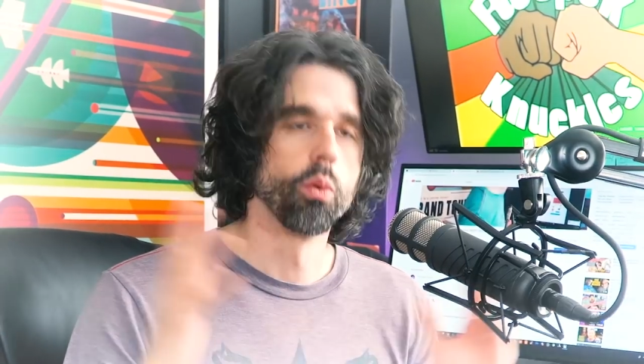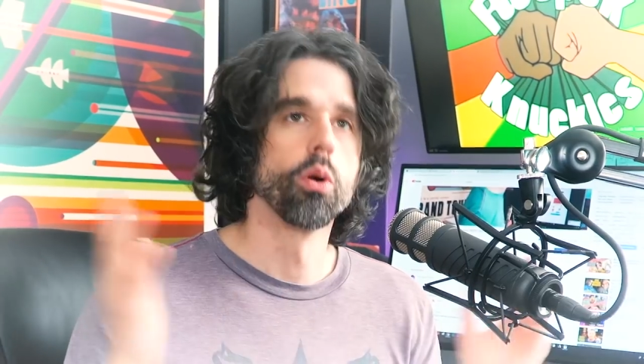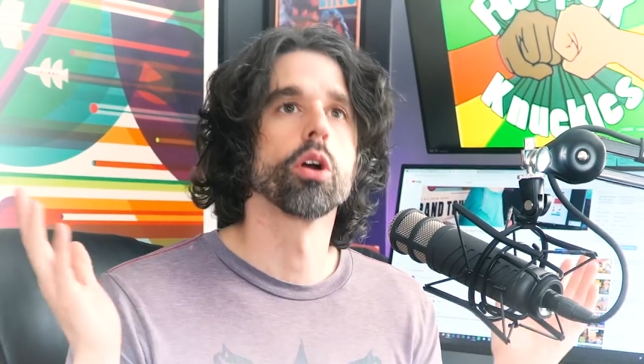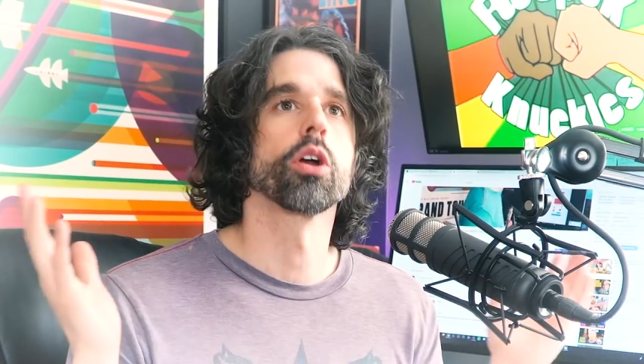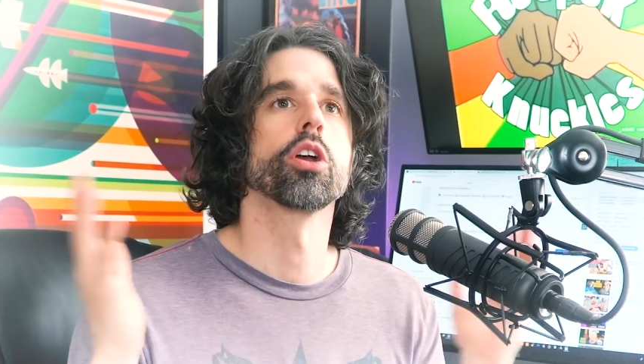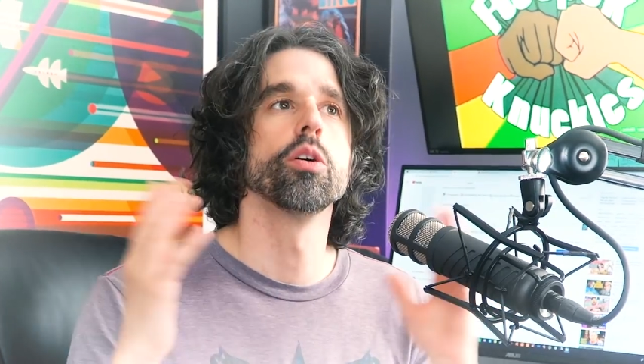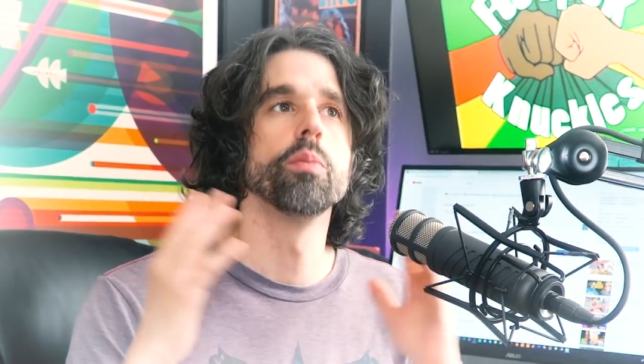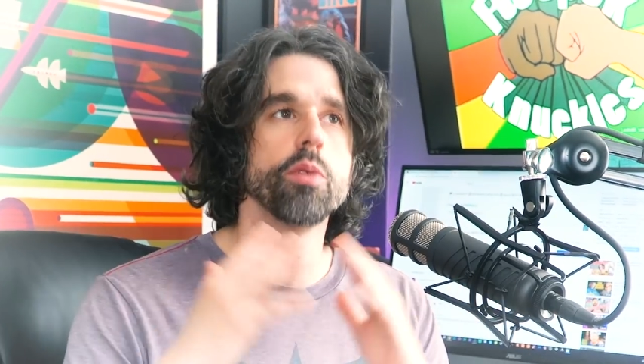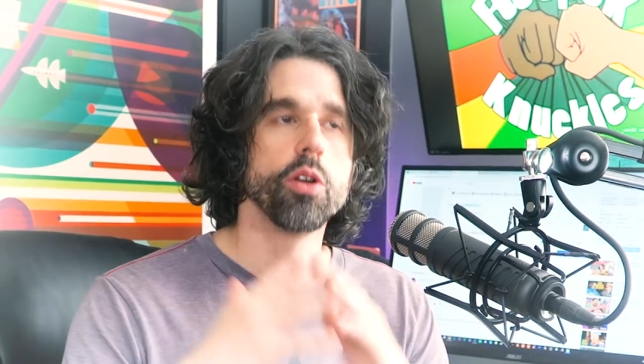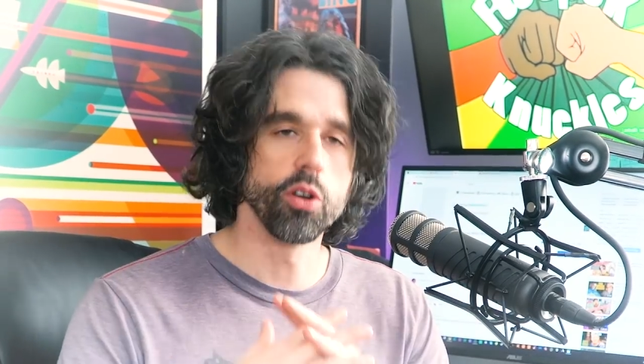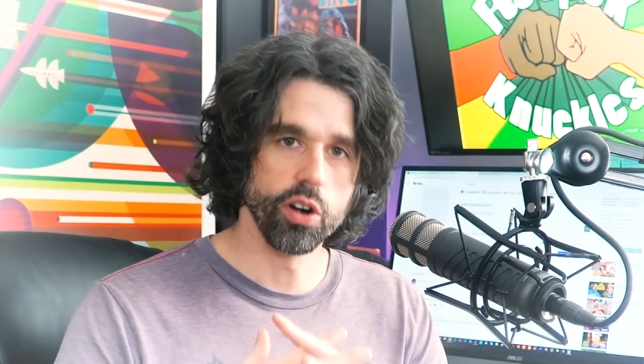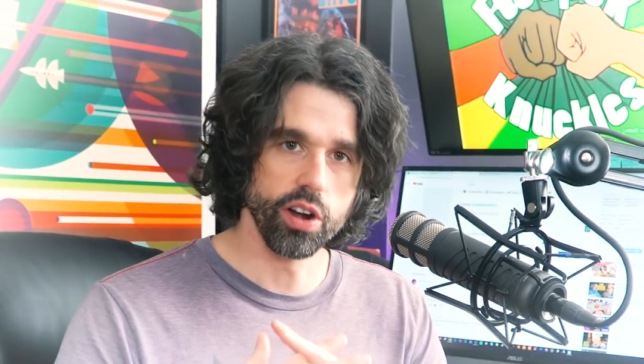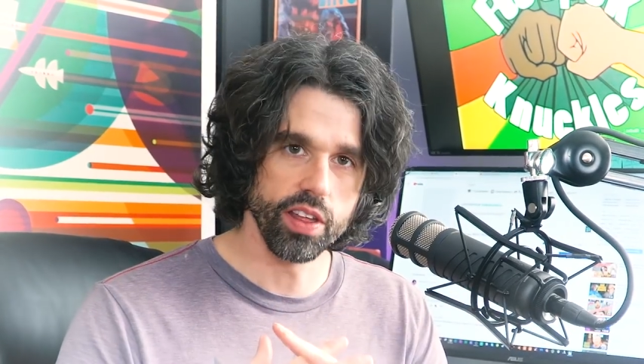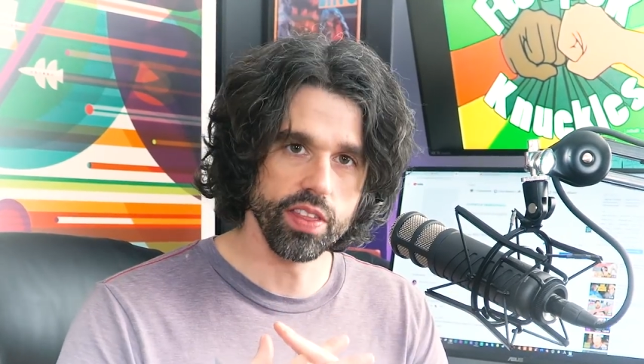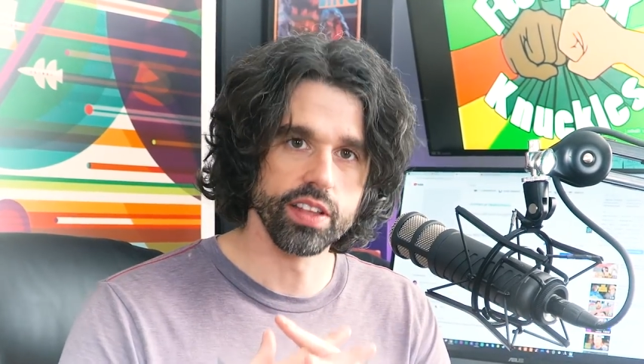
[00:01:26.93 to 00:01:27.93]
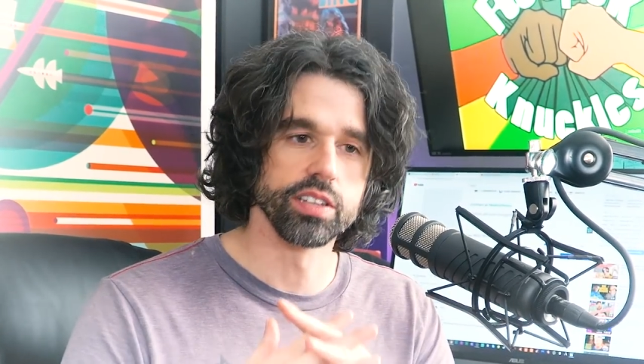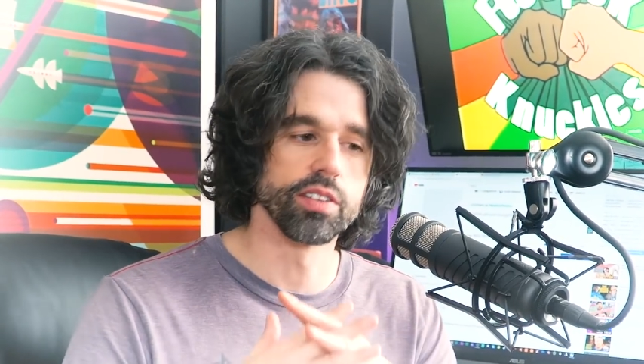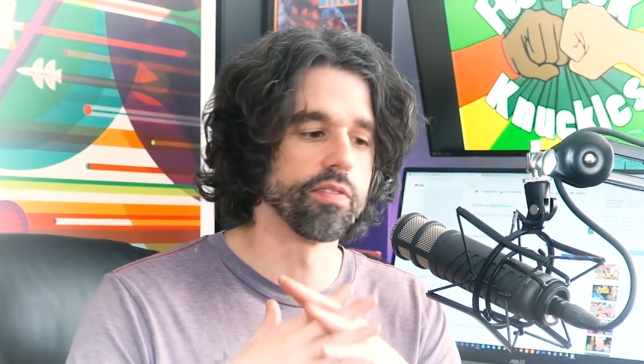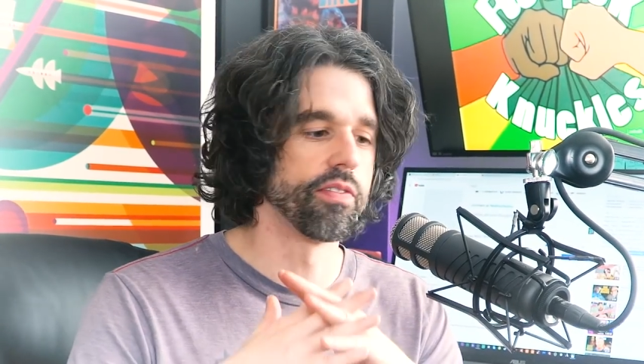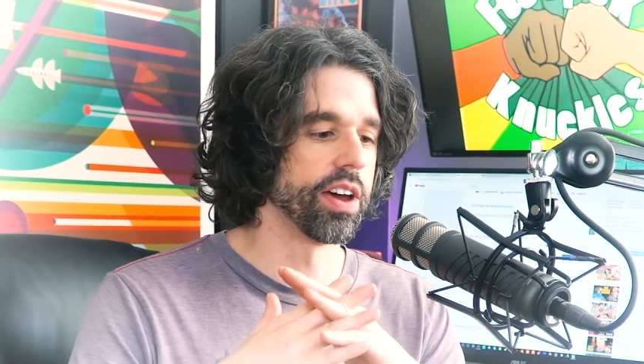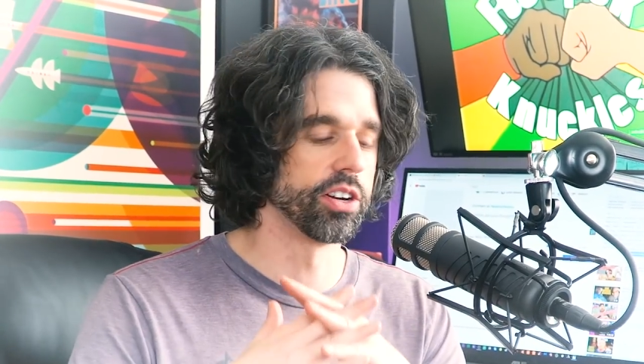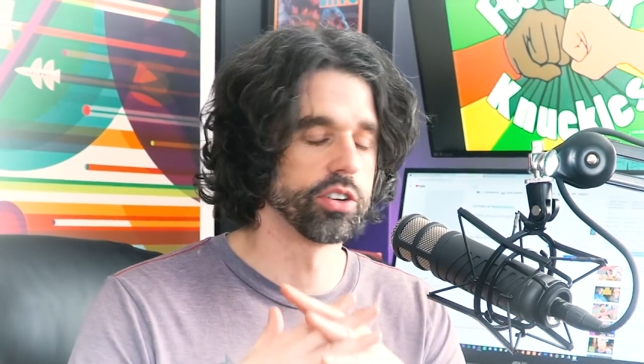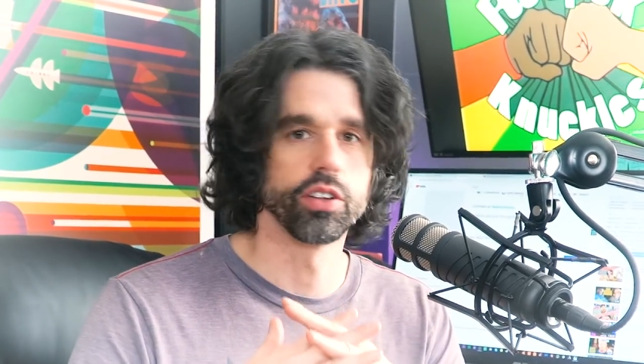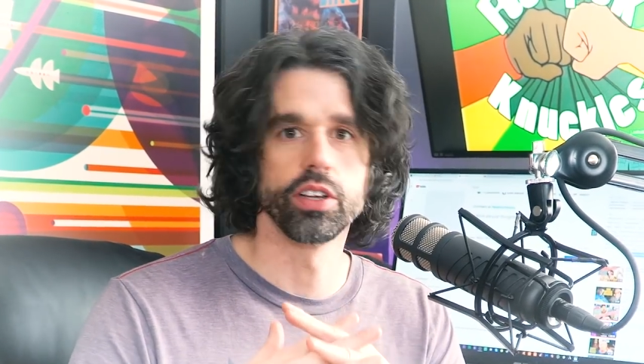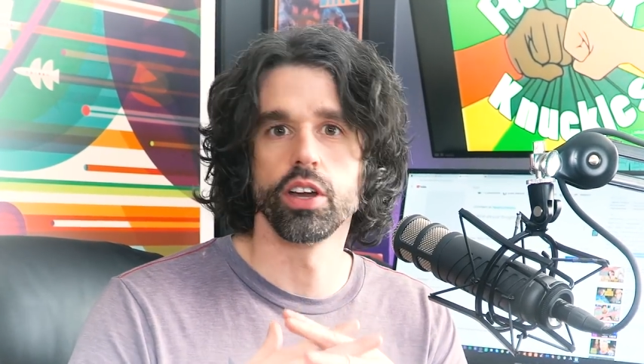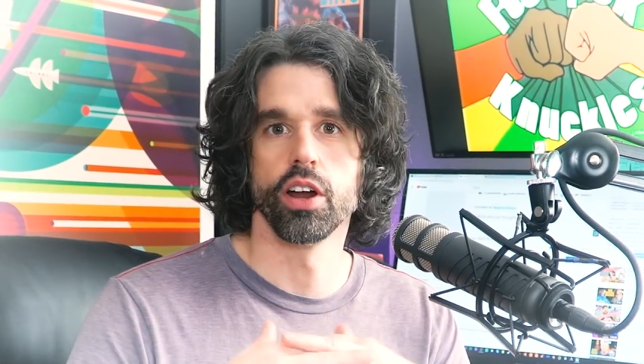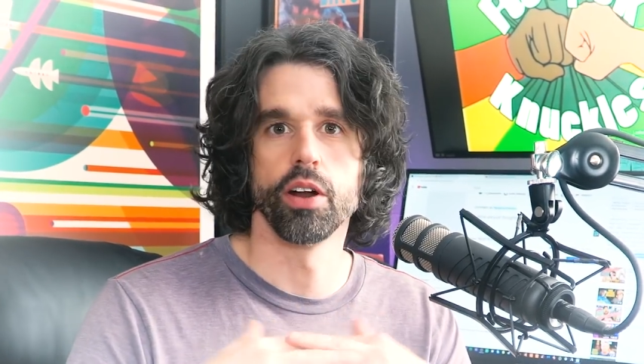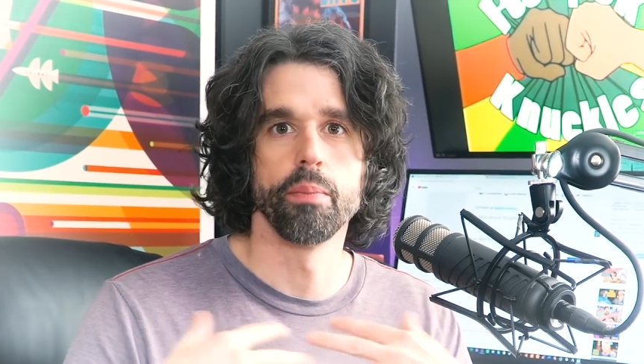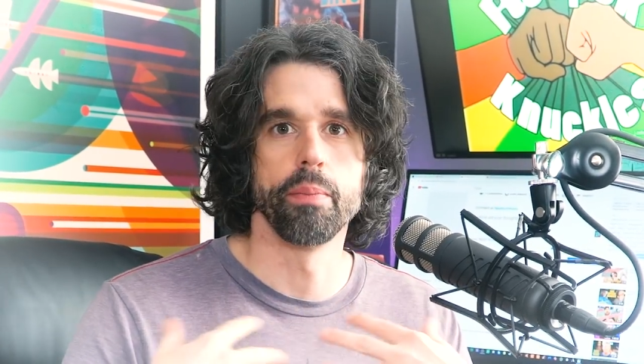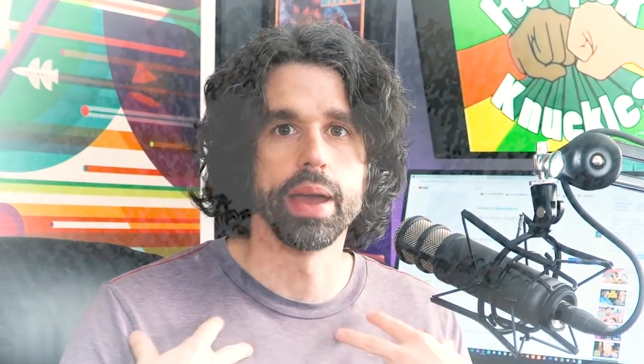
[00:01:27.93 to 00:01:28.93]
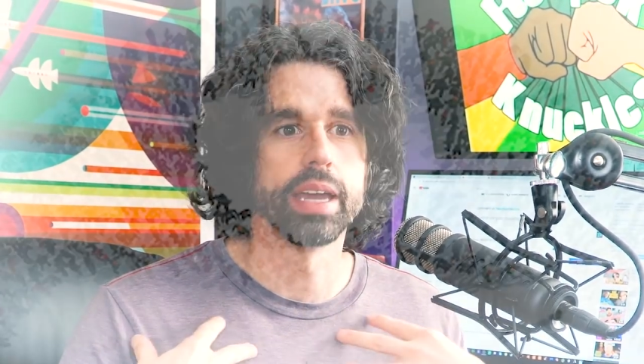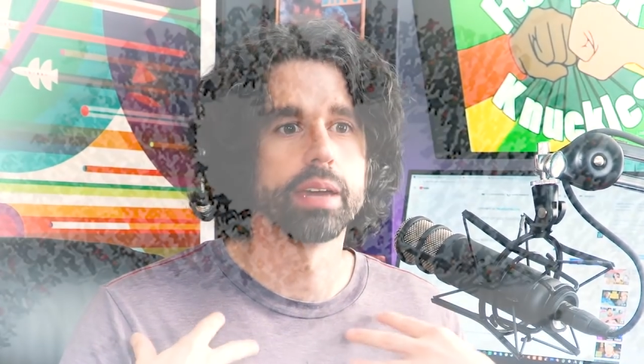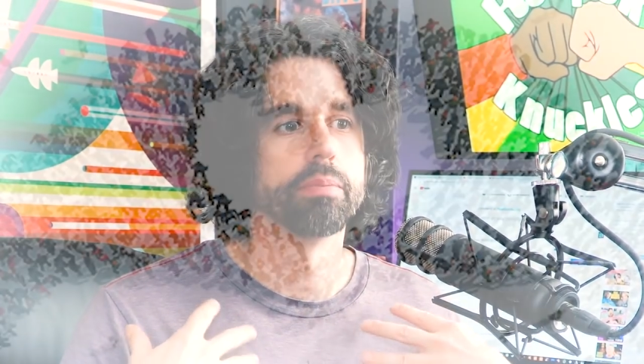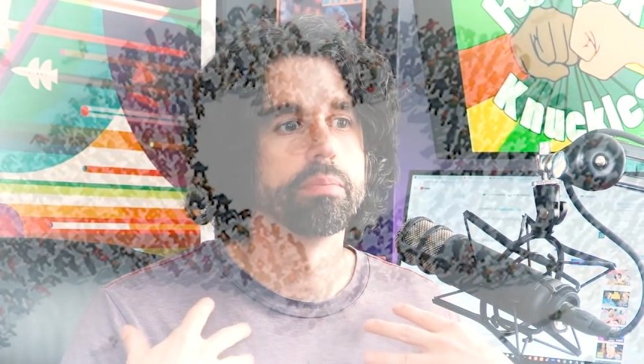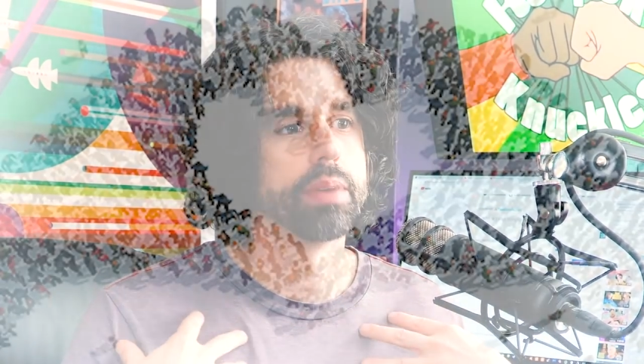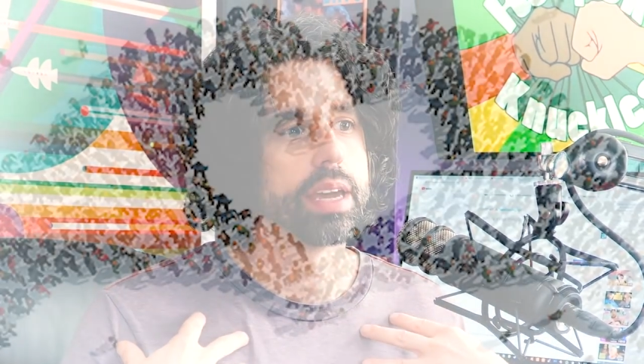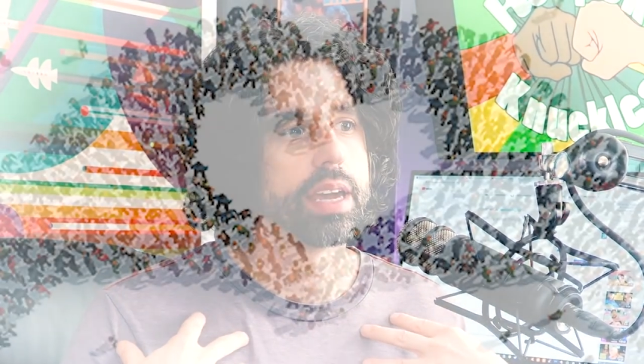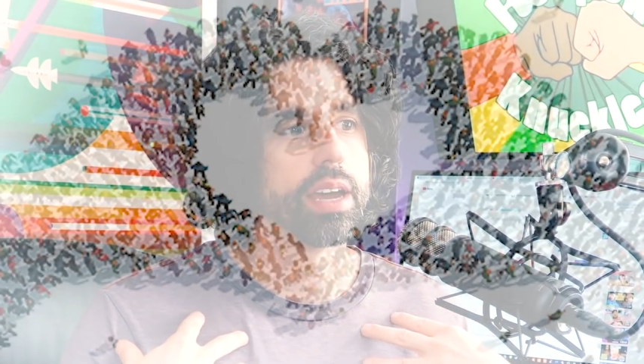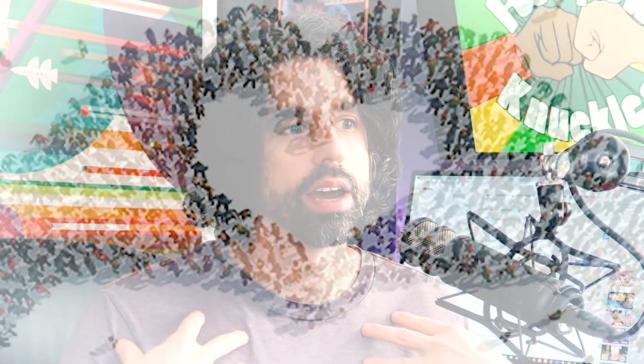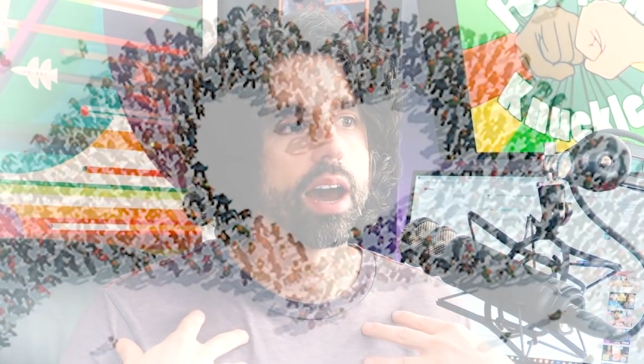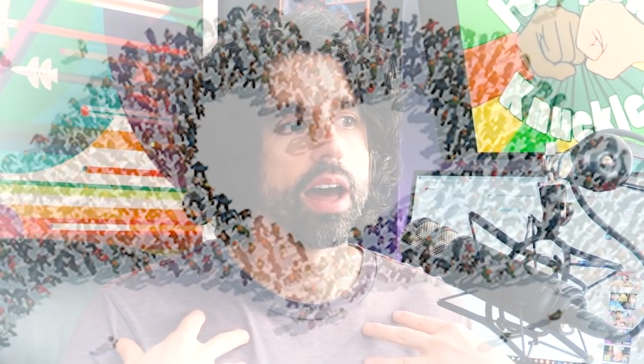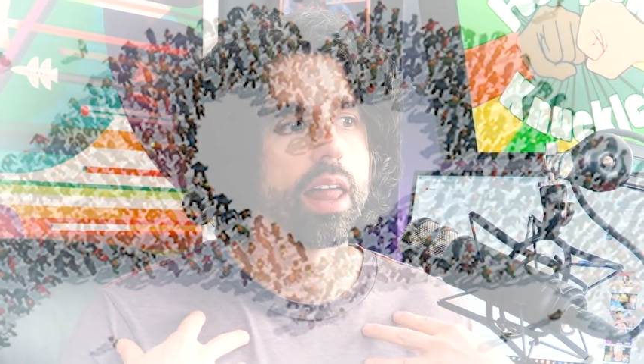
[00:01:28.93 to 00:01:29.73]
We're a community that's eventually gonna make me a